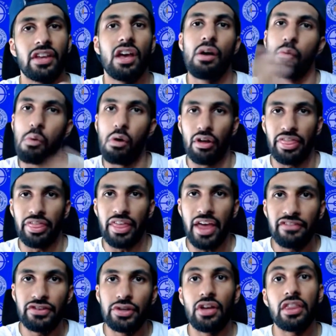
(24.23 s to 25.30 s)
What are their
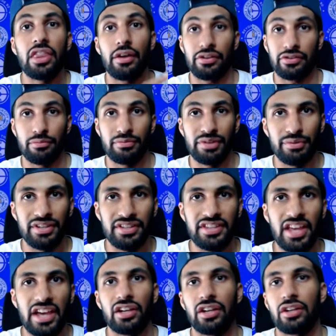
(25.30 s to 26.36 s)
views on that? That's coming up in a
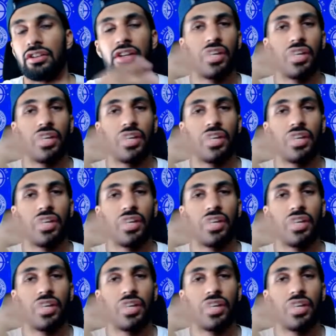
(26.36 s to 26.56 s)
second.